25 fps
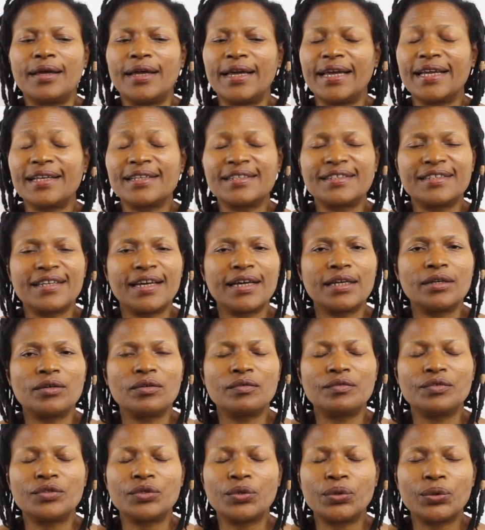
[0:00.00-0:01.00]
inside
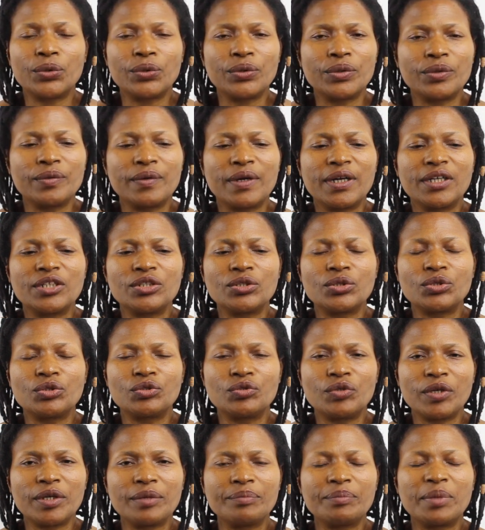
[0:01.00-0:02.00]
of you, all around you,
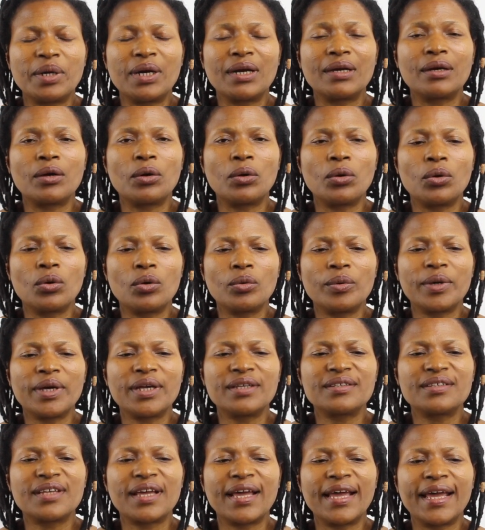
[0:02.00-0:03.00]
straight part
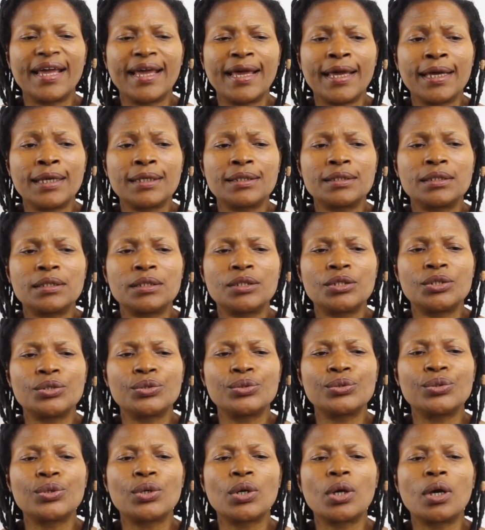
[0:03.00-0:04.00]
always, is
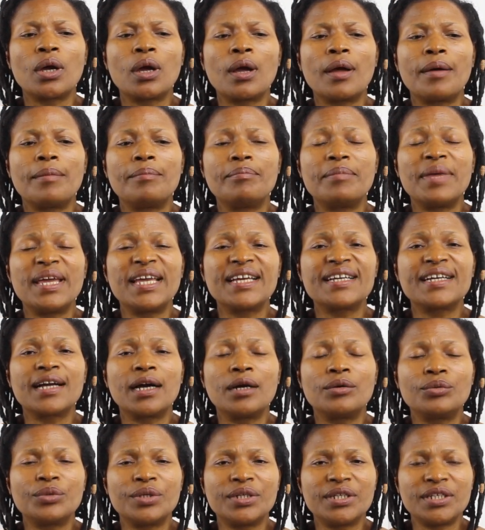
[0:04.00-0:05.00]
to make
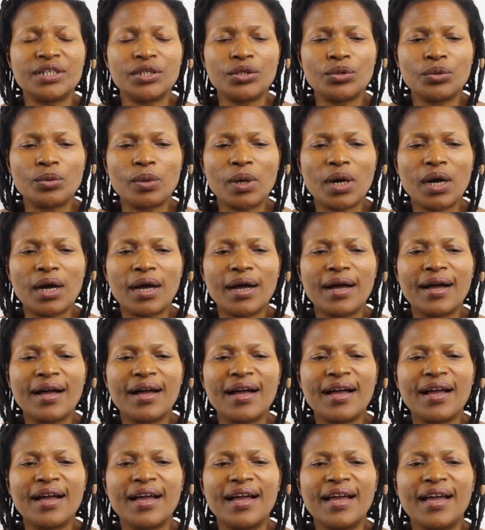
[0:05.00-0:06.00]
a renewal
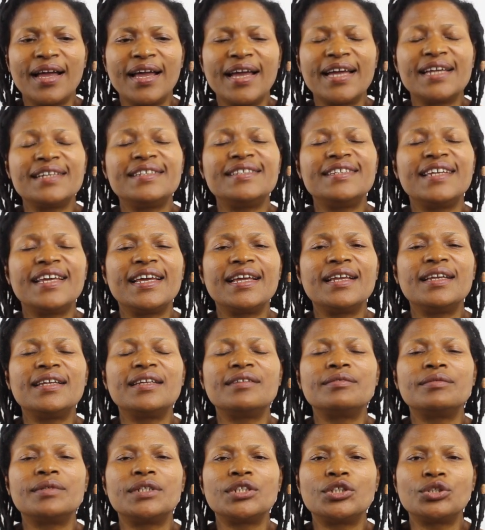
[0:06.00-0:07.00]
a
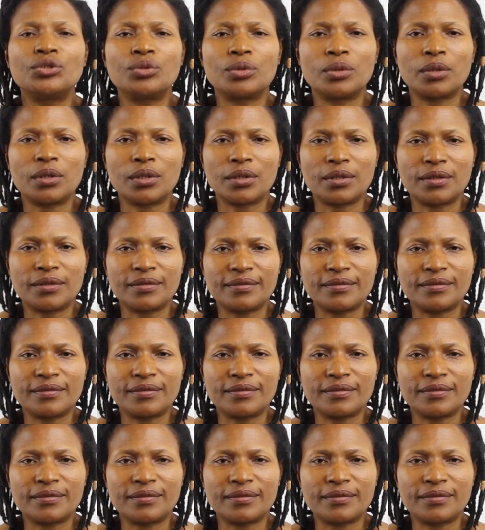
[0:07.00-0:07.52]
daily ritual.